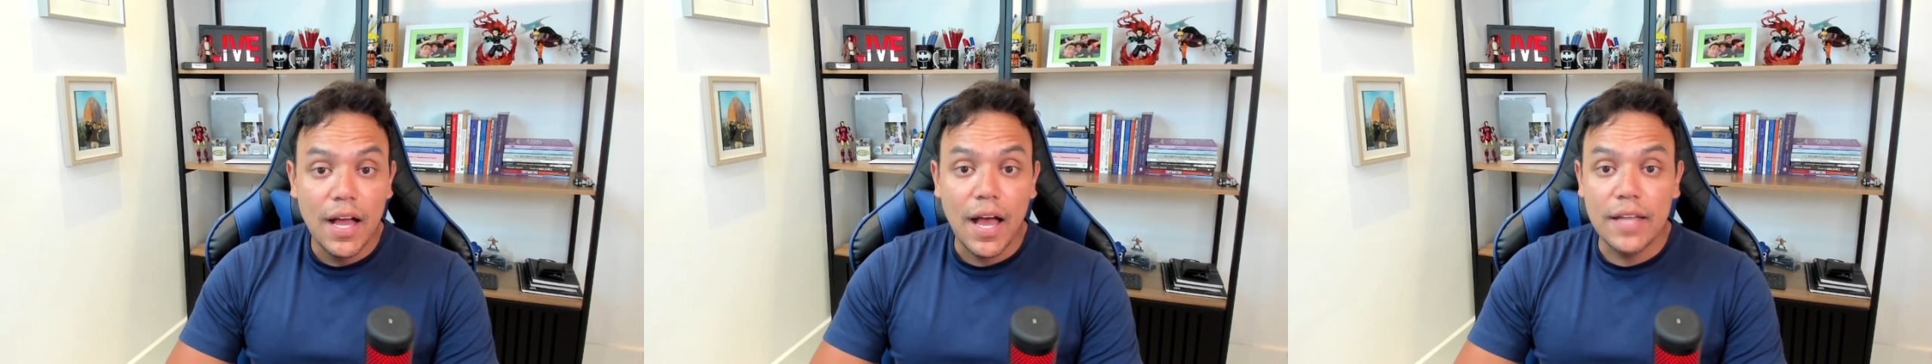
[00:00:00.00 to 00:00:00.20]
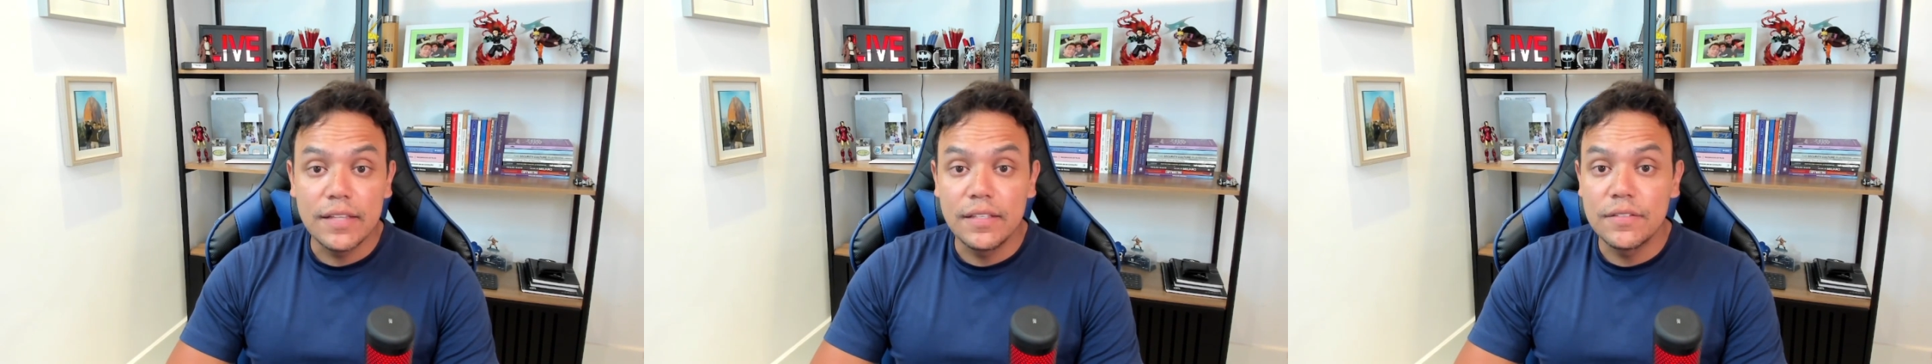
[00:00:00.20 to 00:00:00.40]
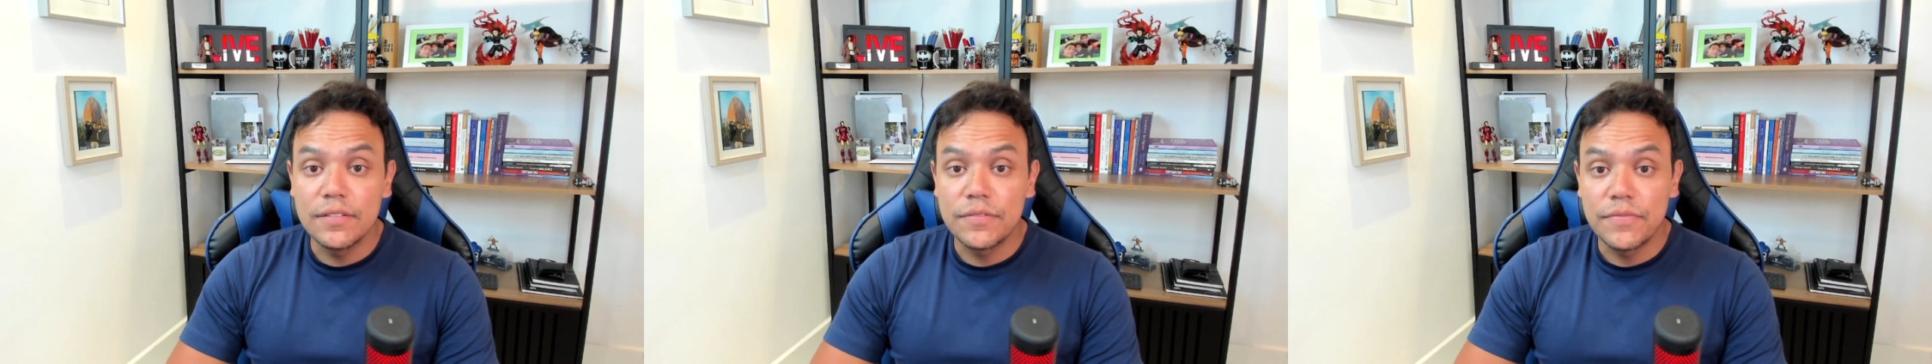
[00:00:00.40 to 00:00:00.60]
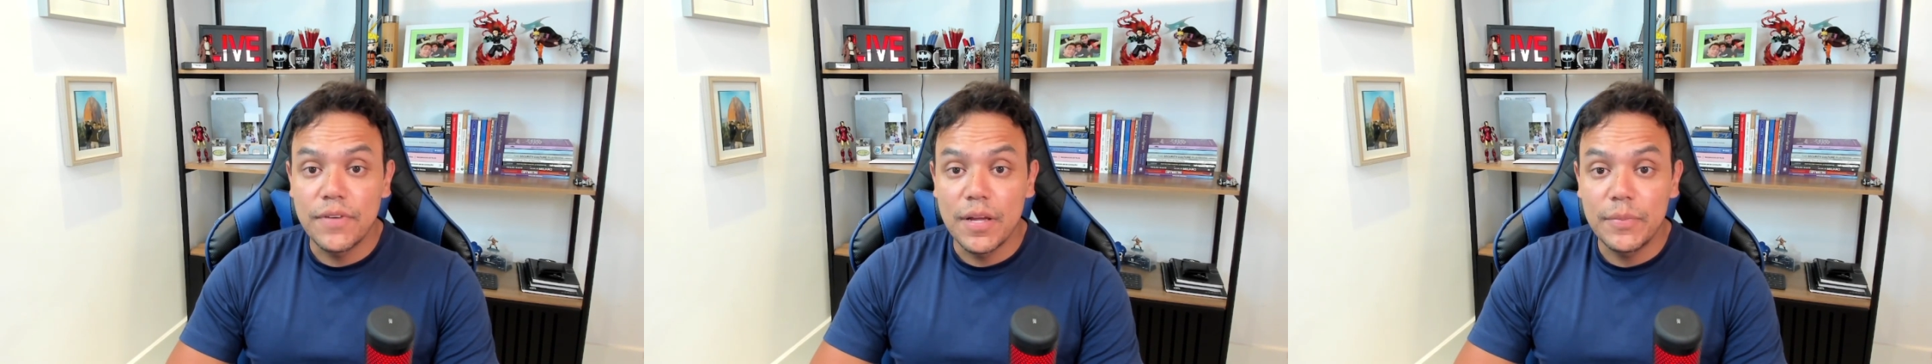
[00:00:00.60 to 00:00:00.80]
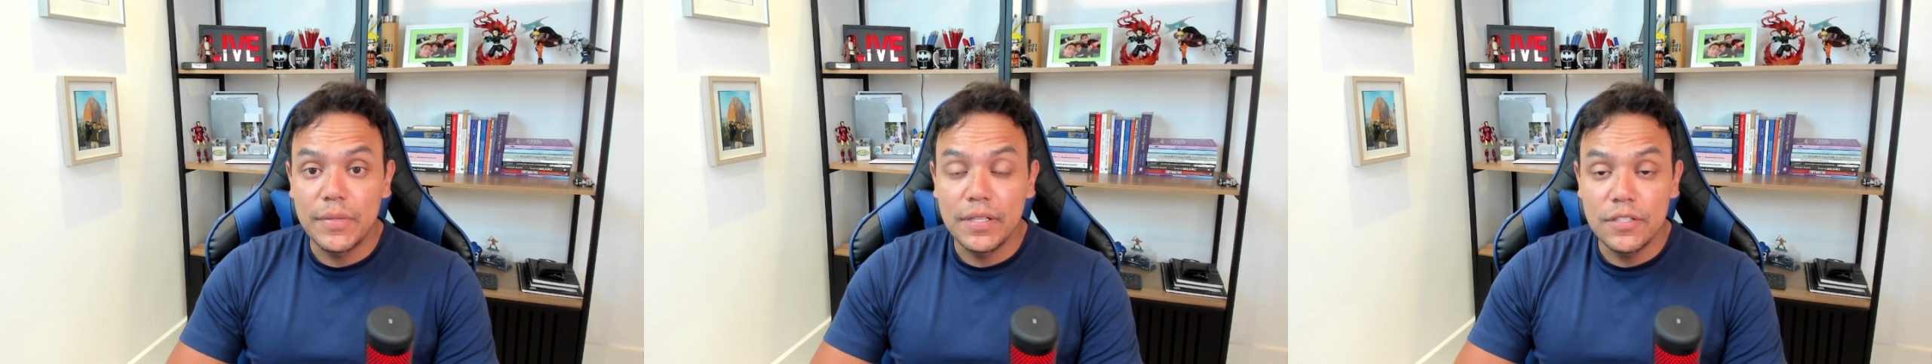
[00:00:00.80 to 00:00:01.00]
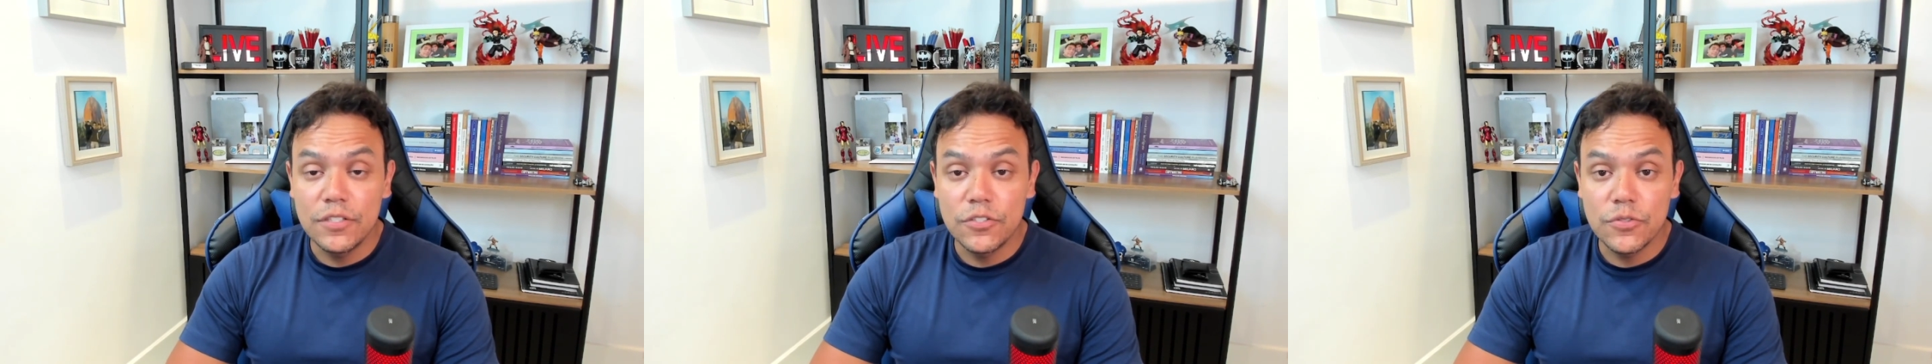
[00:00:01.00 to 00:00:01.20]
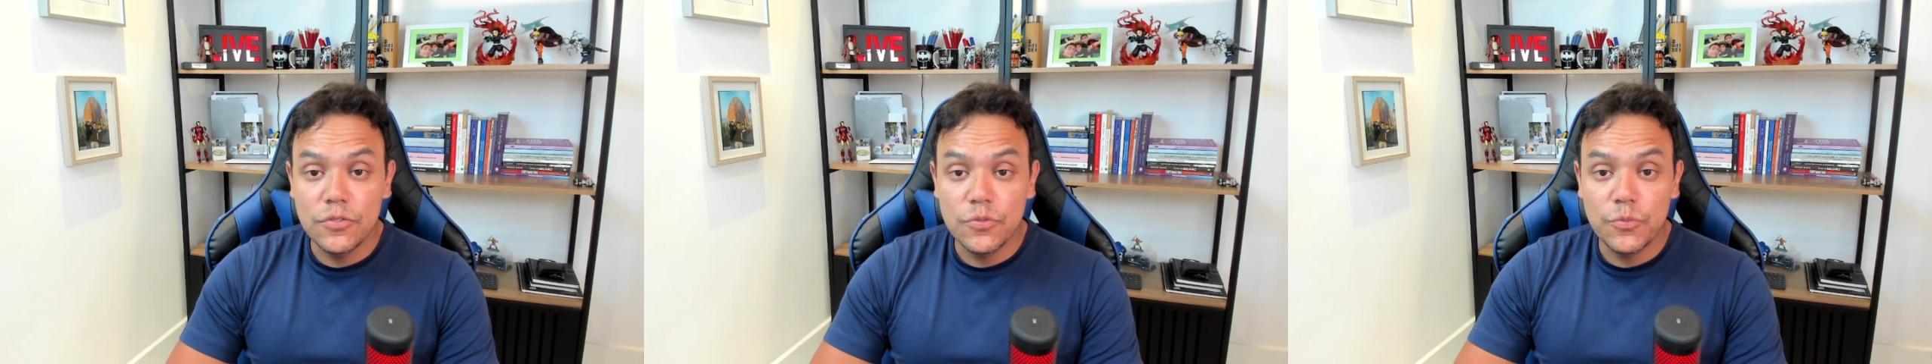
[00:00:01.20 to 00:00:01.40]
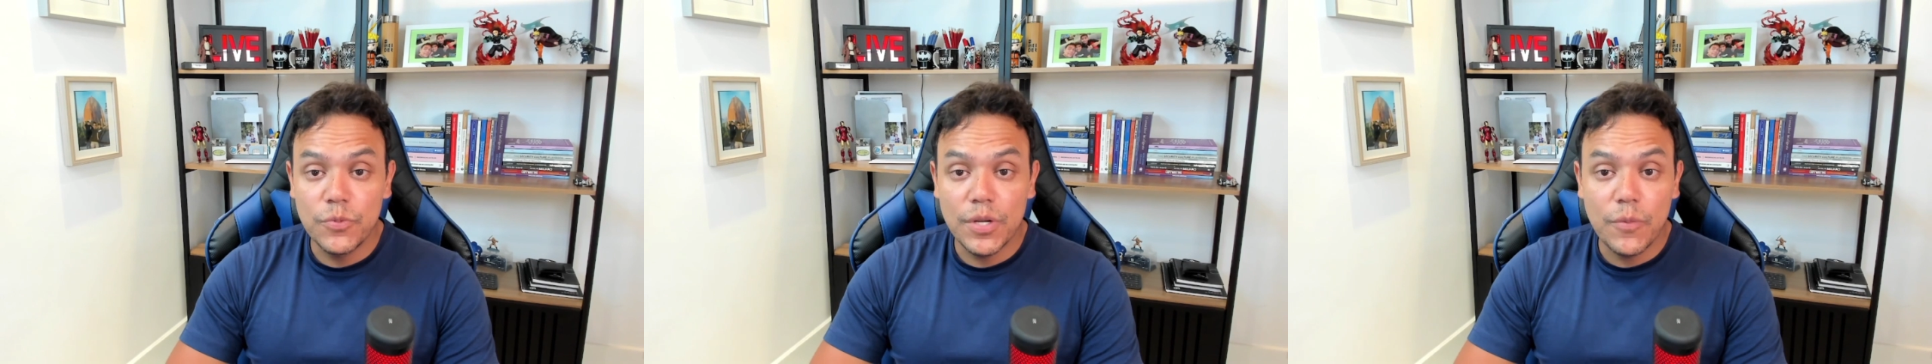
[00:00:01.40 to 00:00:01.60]
identify
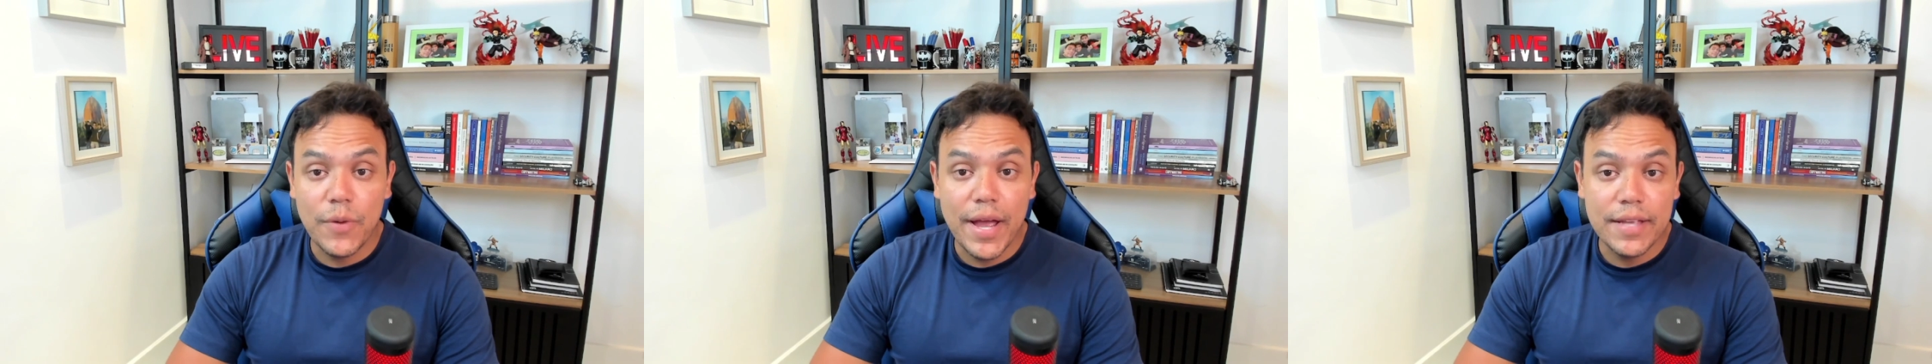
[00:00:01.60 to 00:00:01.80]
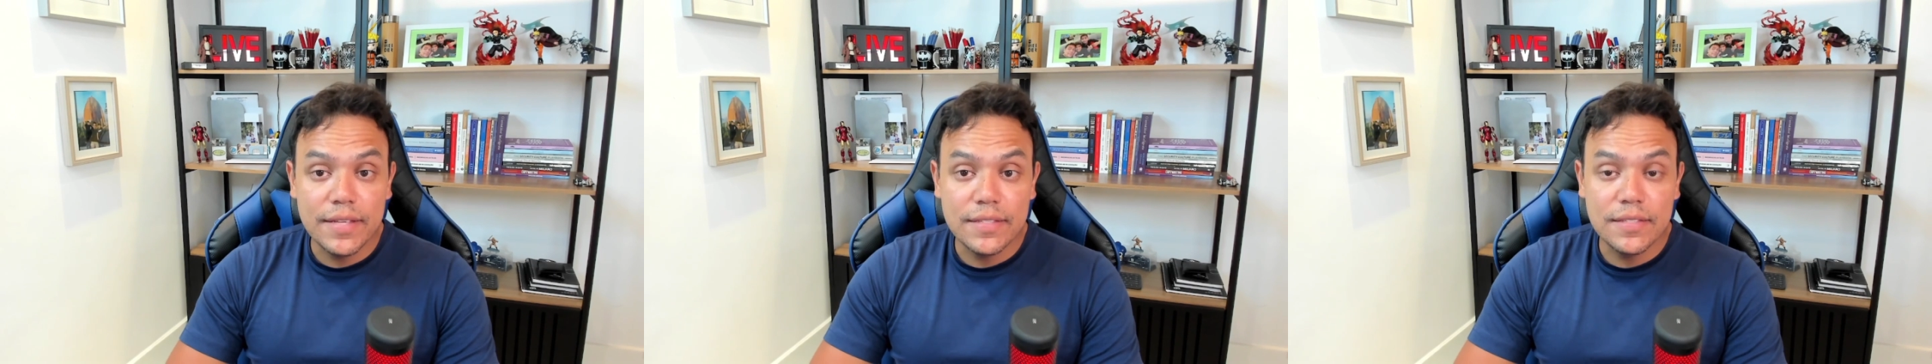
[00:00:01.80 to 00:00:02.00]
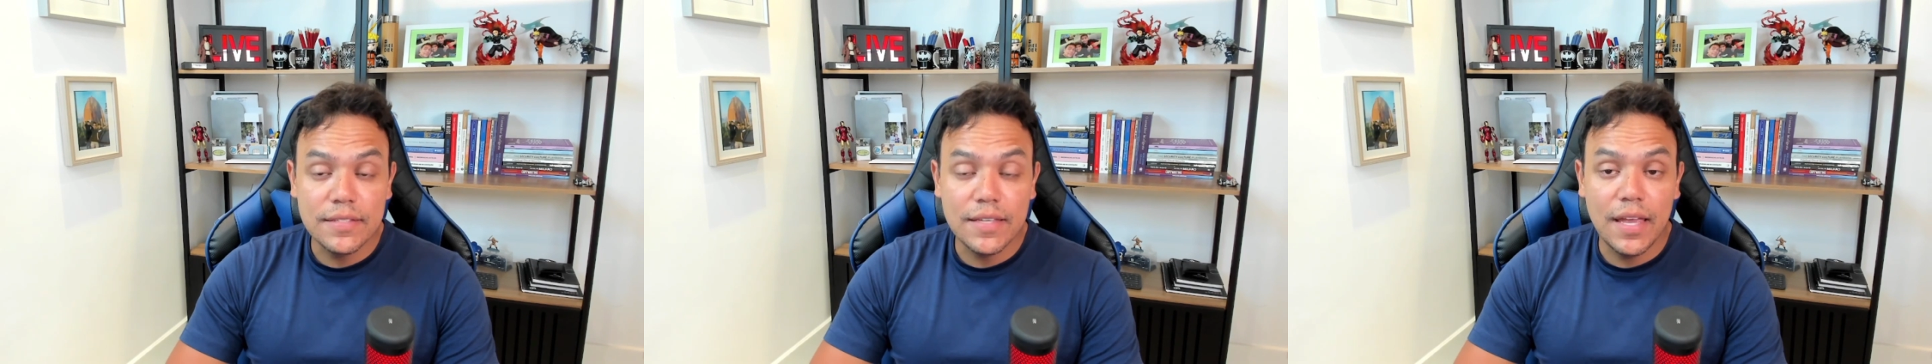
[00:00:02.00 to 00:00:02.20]
malicious requests,